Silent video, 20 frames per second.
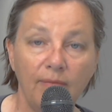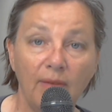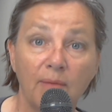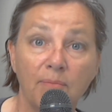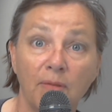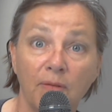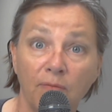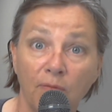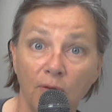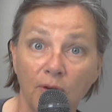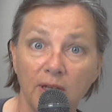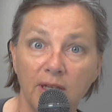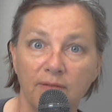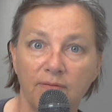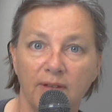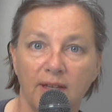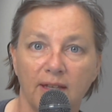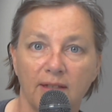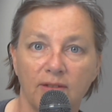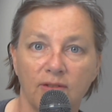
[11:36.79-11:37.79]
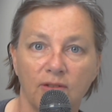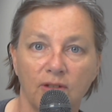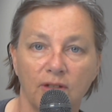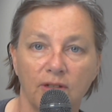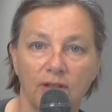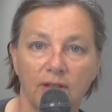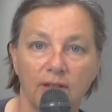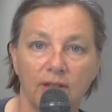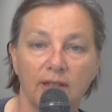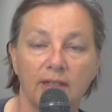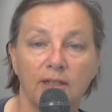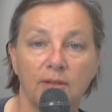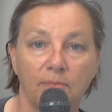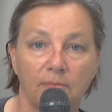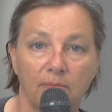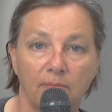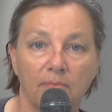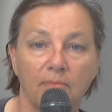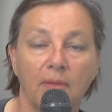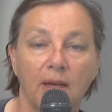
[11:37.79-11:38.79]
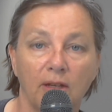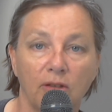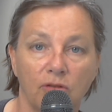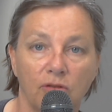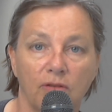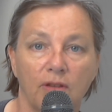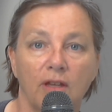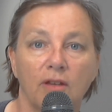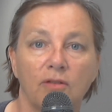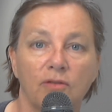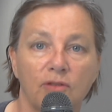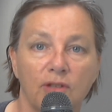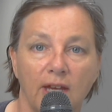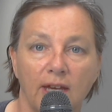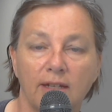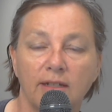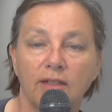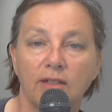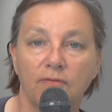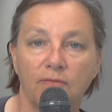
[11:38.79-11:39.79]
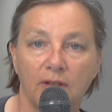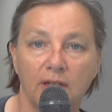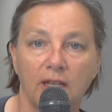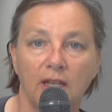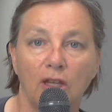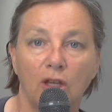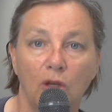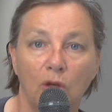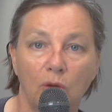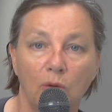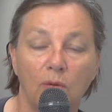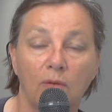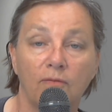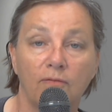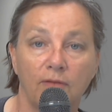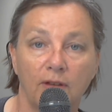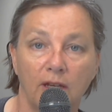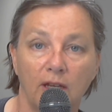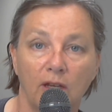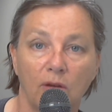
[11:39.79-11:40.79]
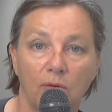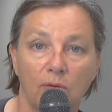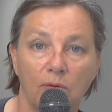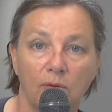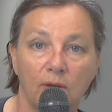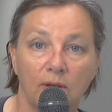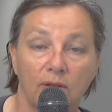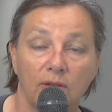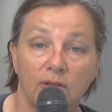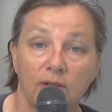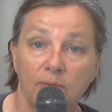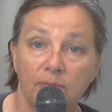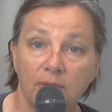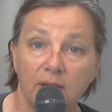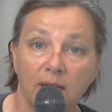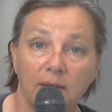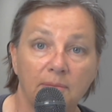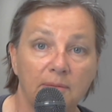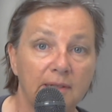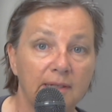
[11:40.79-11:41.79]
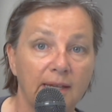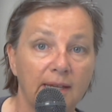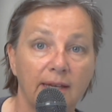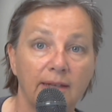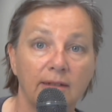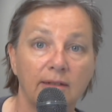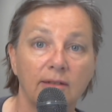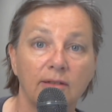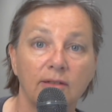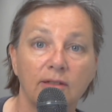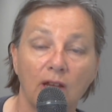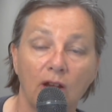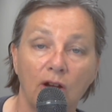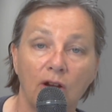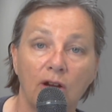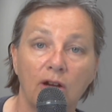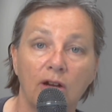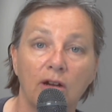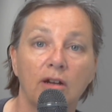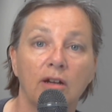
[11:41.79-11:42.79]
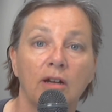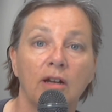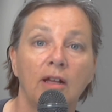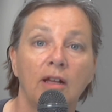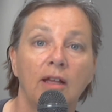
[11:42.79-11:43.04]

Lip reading: Before you even get started, let's make sure that your saddle's fitting you and fitting your horse. Sometimes saddles are